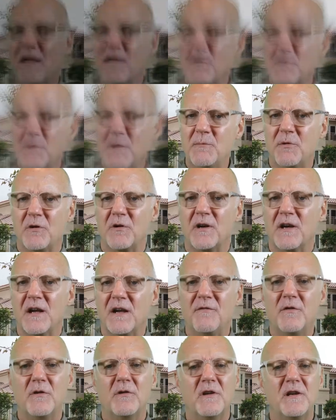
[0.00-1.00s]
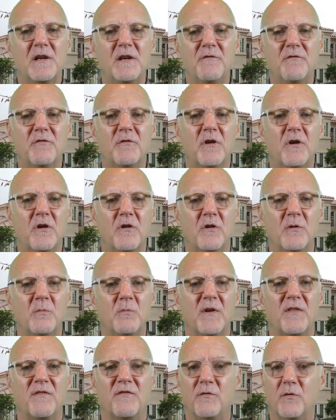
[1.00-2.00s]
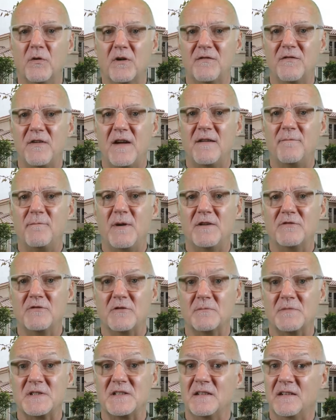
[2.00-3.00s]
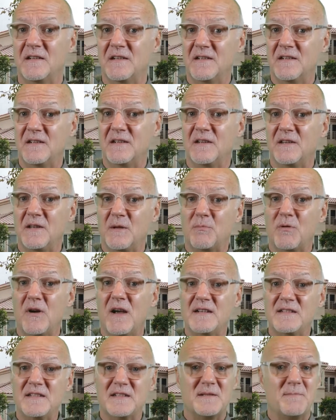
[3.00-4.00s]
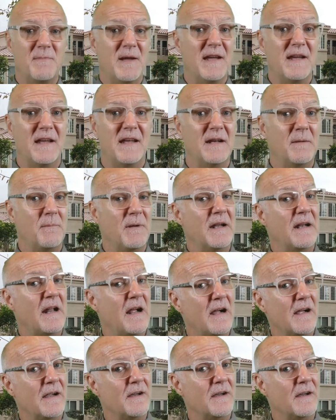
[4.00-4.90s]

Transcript: And remember, if you're looking for a home with four or five bedrooms, the prices may get a bit